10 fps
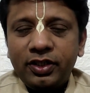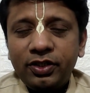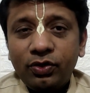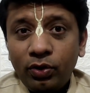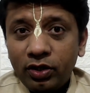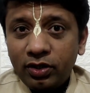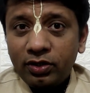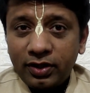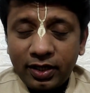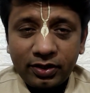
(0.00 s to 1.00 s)
He told her
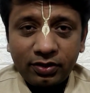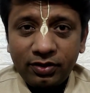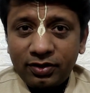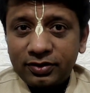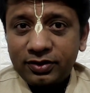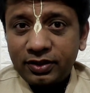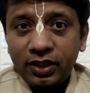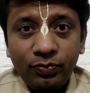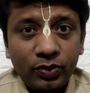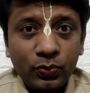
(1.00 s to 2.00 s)
that
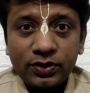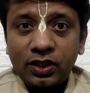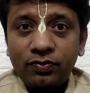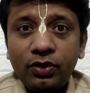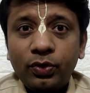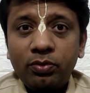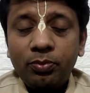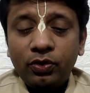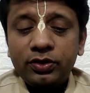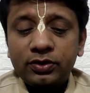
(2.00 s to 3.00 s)
signal which was given to him,
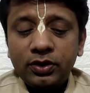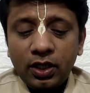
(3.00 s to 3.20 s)
because